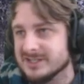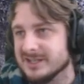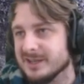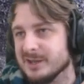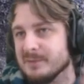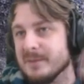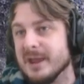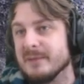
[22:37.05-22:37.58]
and
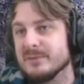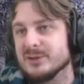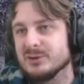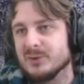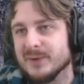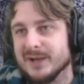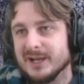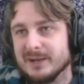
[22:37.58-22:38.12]
then maybe
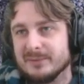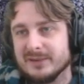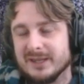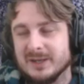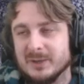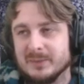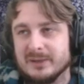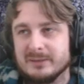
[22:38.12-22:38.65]
you'll wake up and
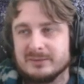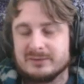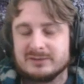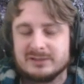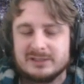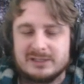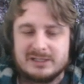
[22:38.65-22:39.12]
kill people.